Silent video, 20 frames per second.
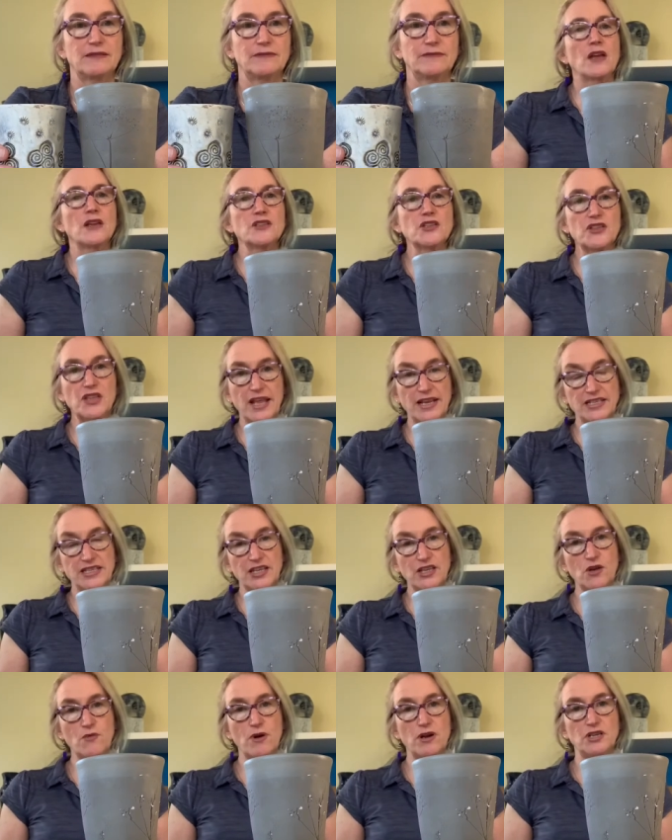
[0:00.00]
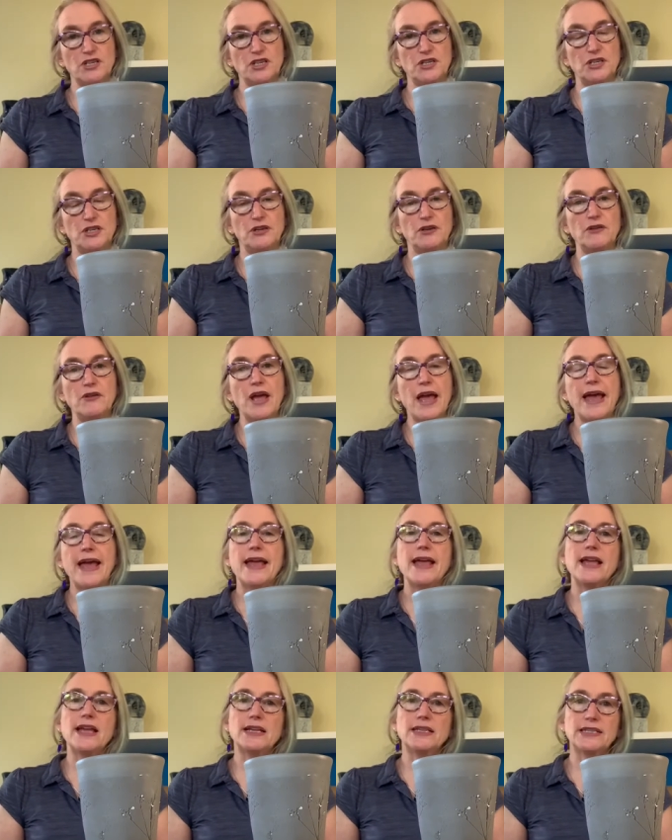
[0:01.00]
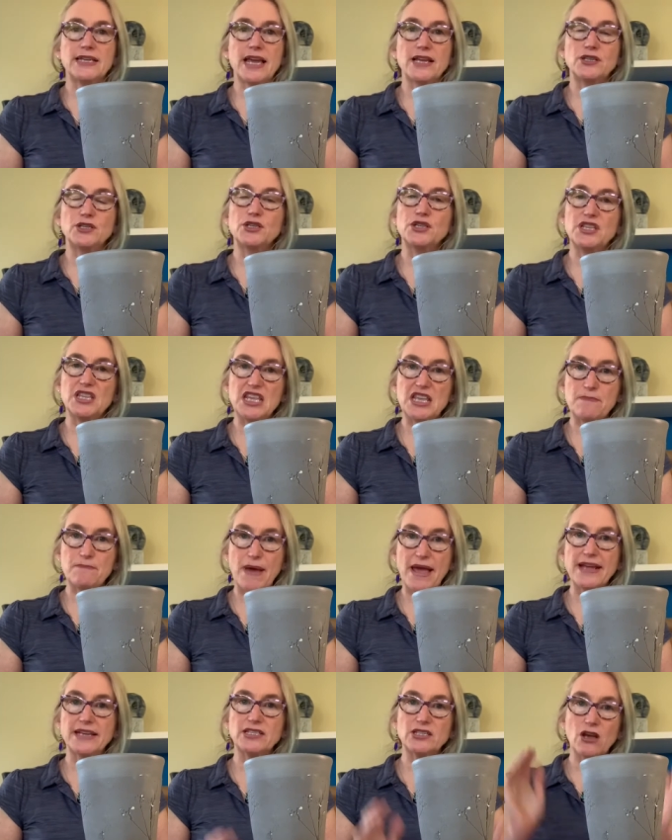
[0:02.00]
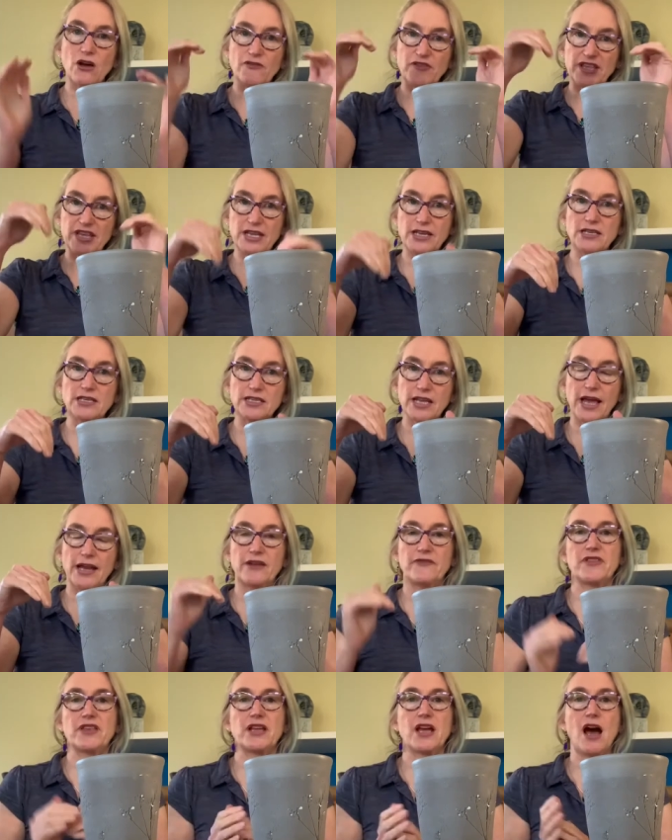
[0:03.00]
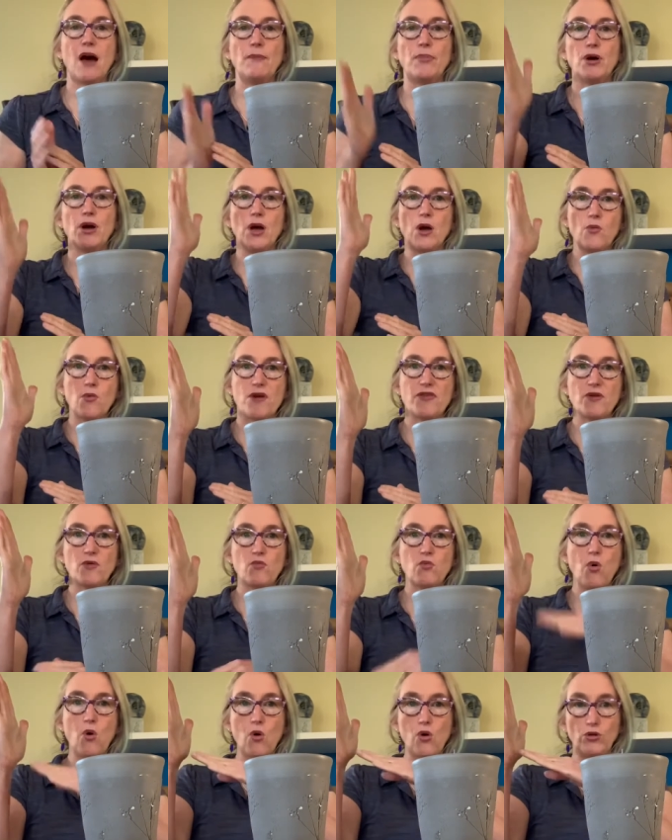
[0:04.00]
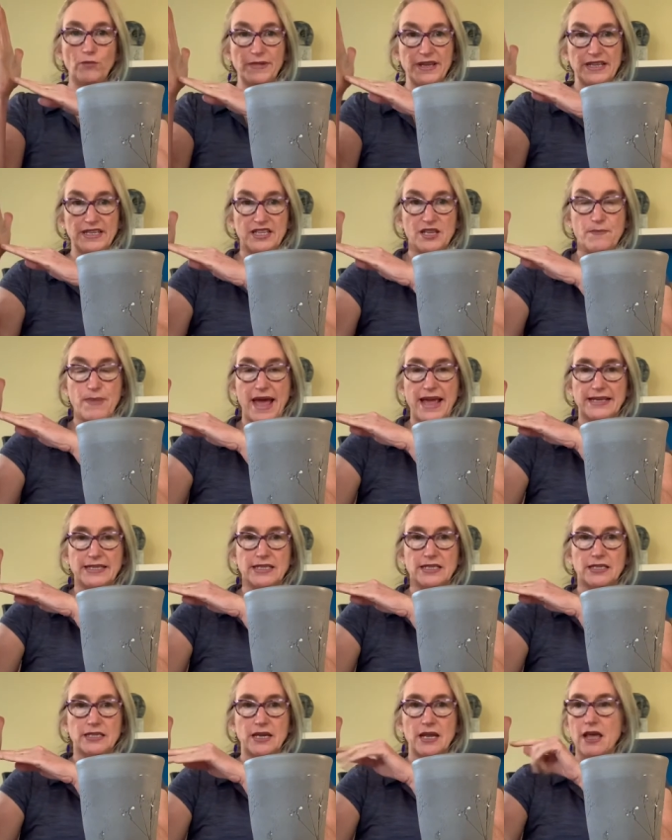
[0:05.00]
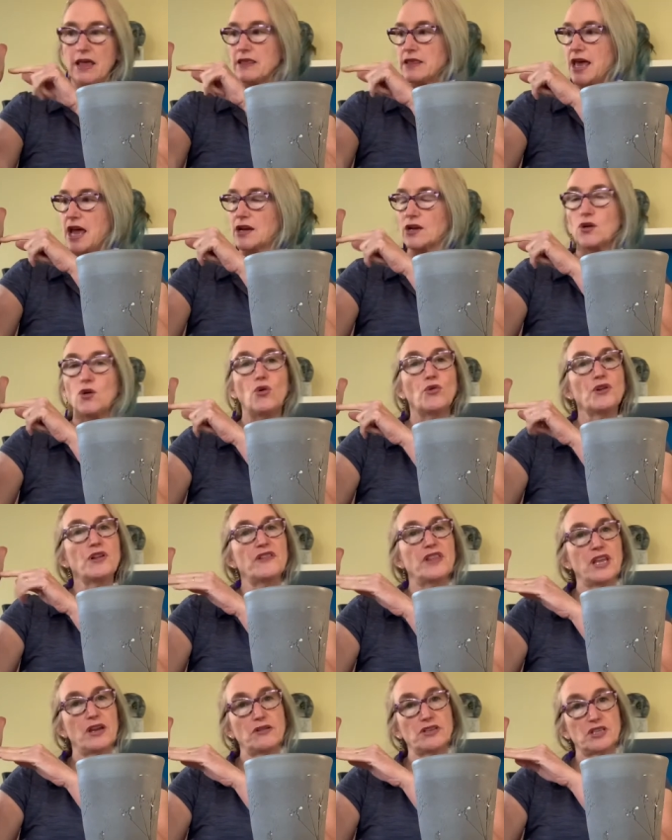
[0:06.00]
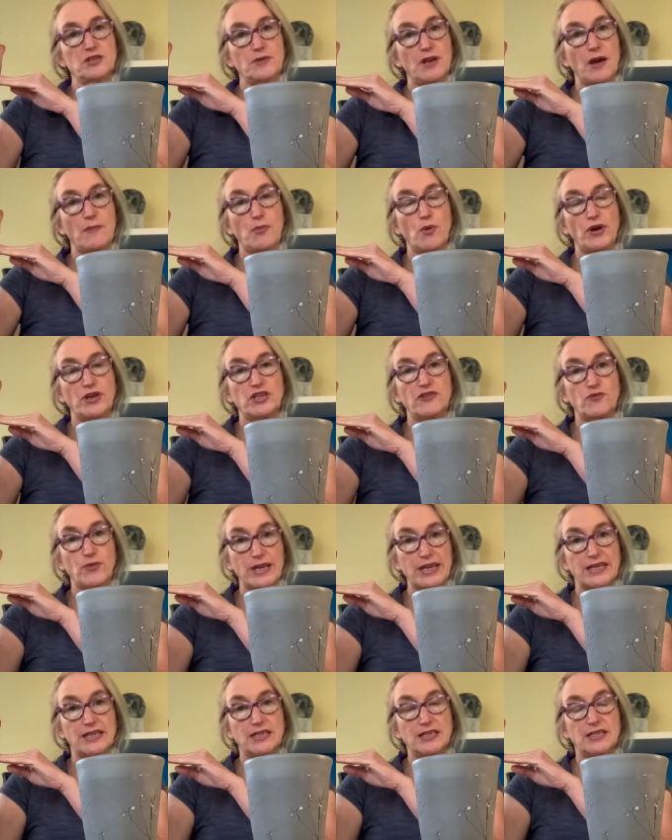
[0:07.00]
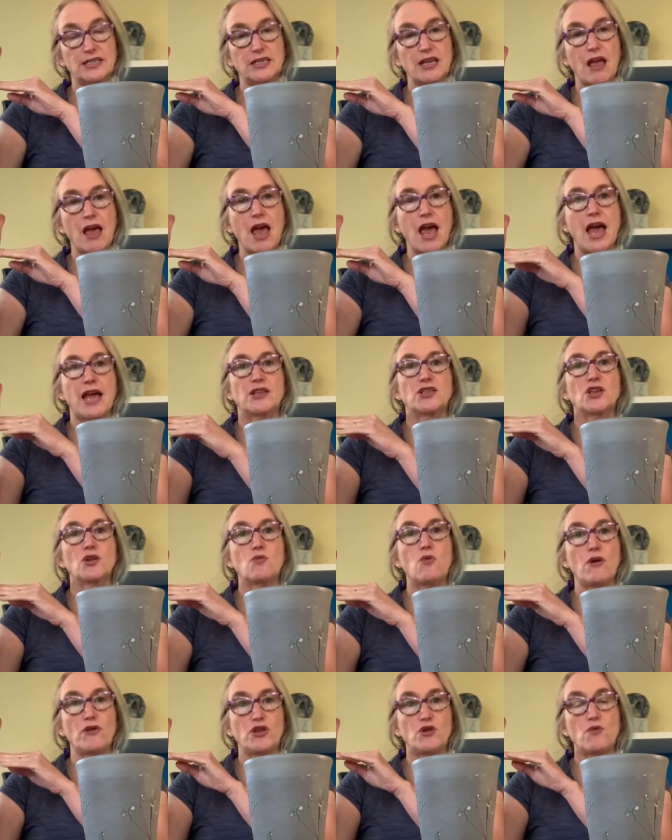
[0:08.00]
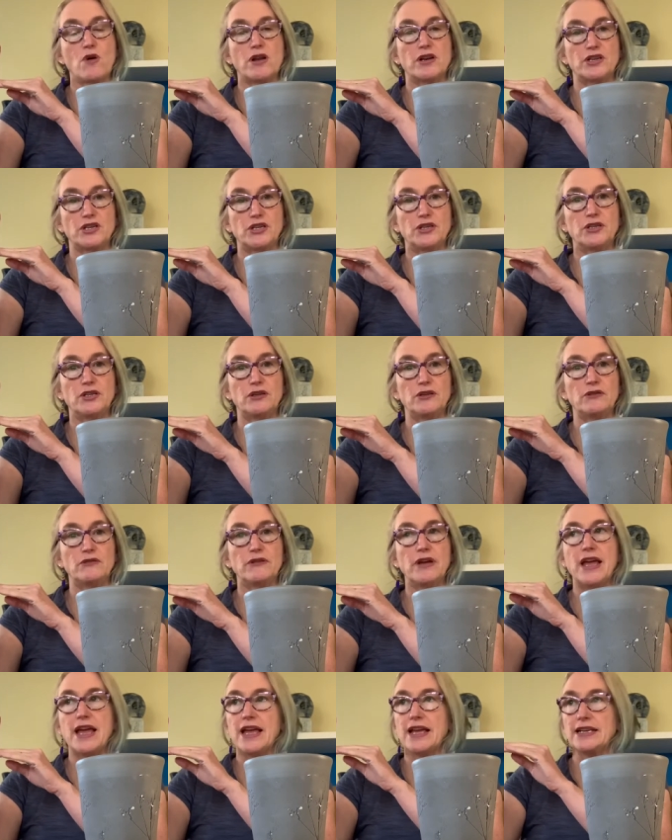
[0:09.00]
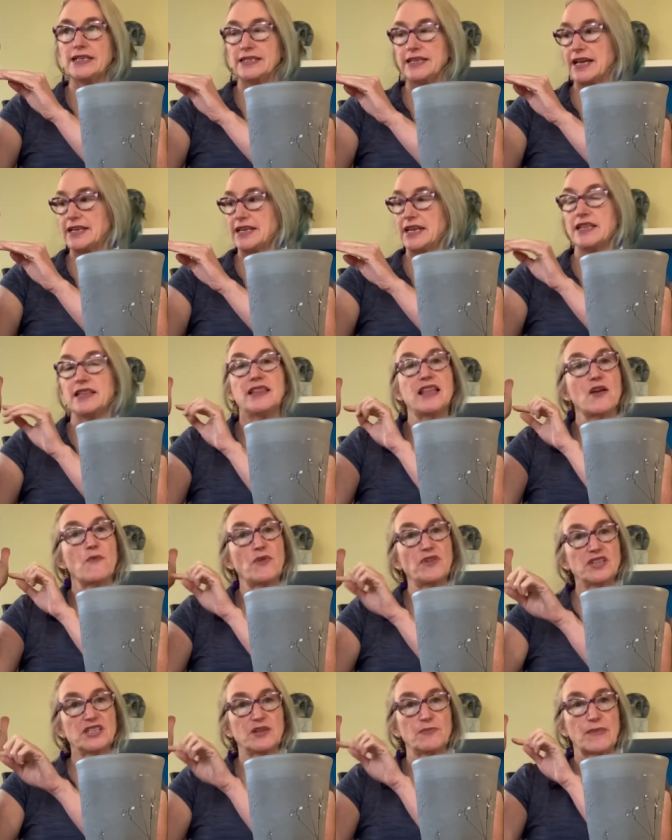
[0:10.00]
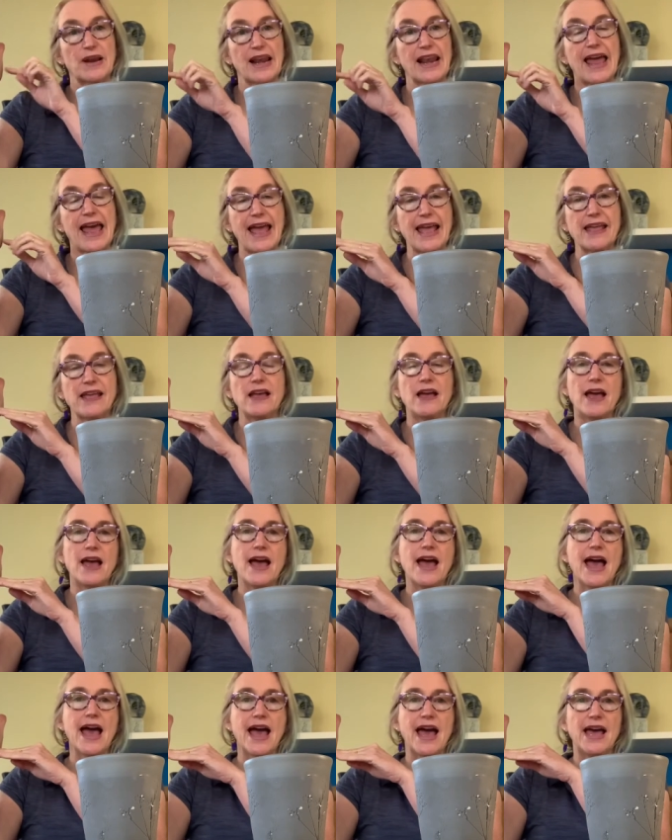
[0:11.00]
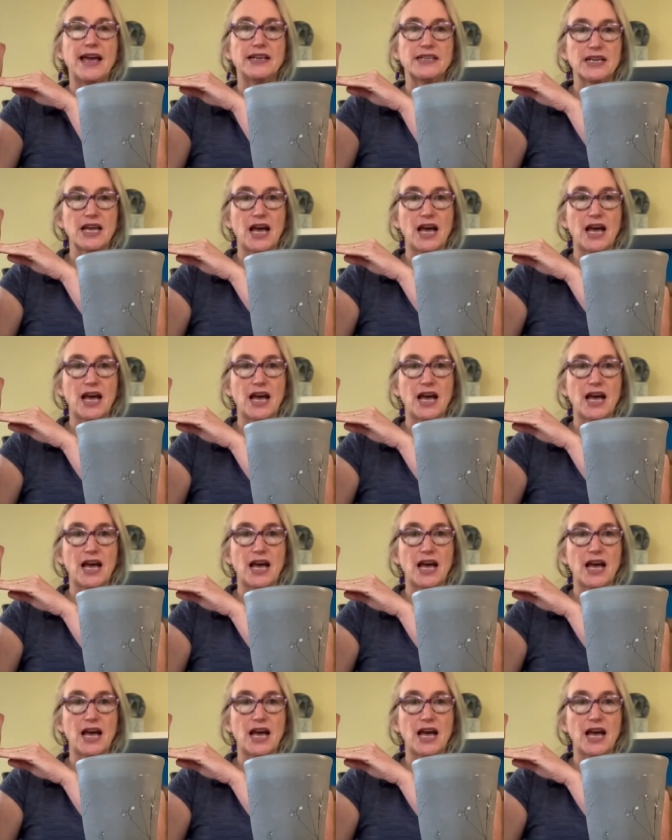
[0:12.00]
So the next thing you want to do is get to the base of the inside of the cup where the wall meets the base. That corner there is a point of weakness. And so what you want to do is get in there with some clay and